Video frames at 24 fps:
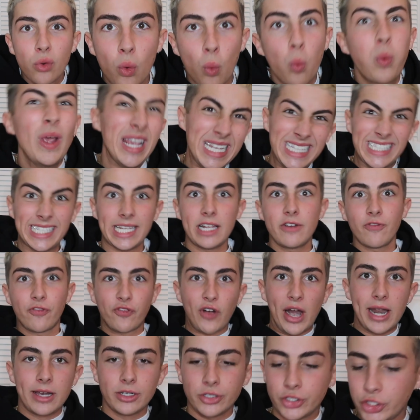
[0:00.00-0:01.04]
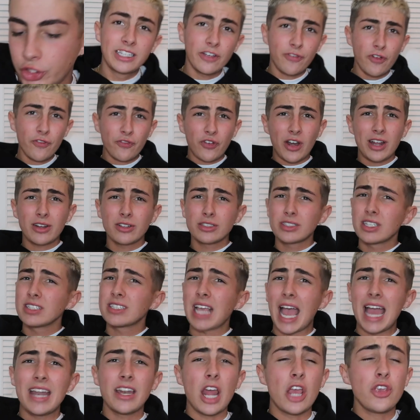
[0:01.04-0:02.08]
Wheat in French. Different fragrances,
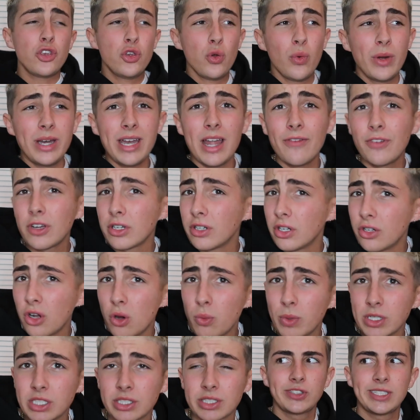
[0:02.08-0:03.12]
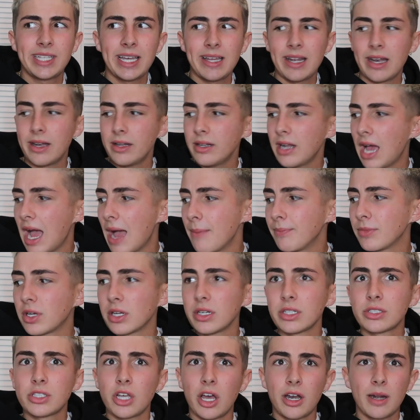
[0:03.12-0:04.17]
and you are never gonna know which scent I'm
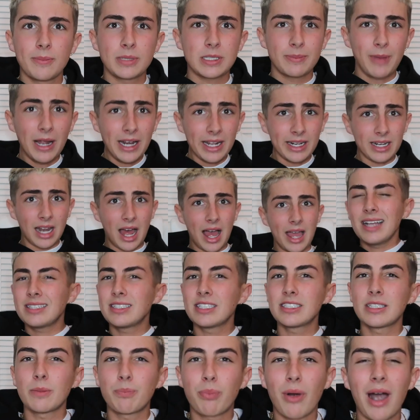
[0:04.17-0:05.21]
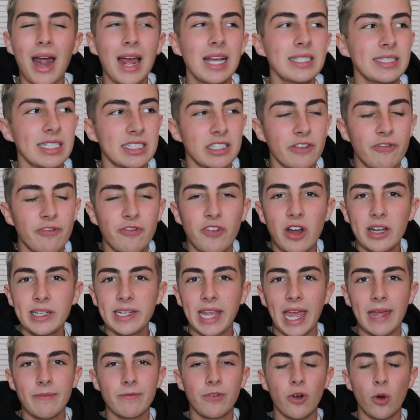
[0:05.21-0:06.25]
gonna turn up smelling like. It's a surprise, it's a fun
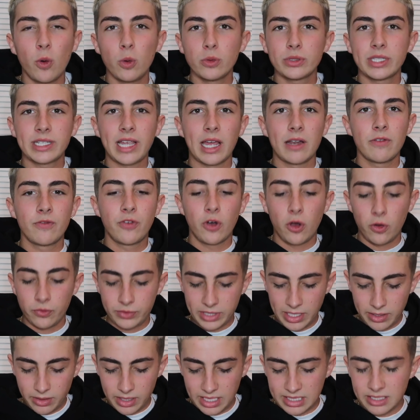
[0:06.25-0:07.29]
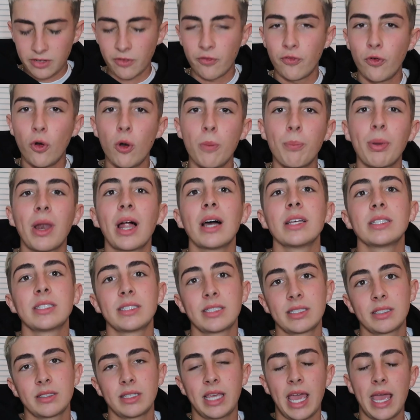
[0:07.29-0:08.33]
game for all to get involved in. It's a
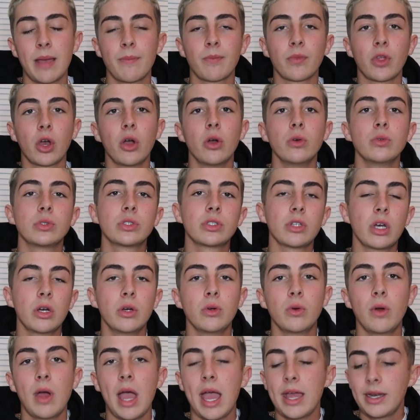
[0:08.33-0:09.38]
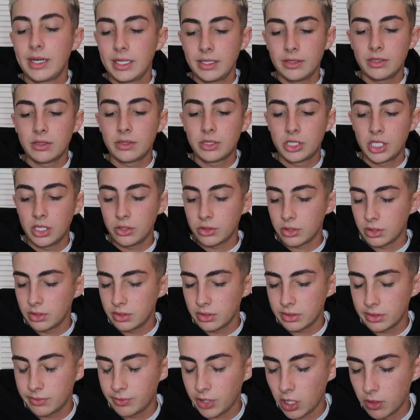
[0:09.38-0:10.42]
4+ game though, so any
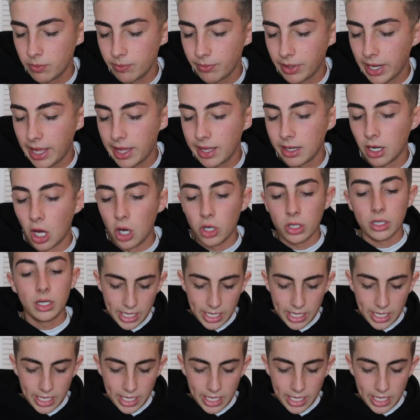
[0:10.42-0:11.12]
children don't play along.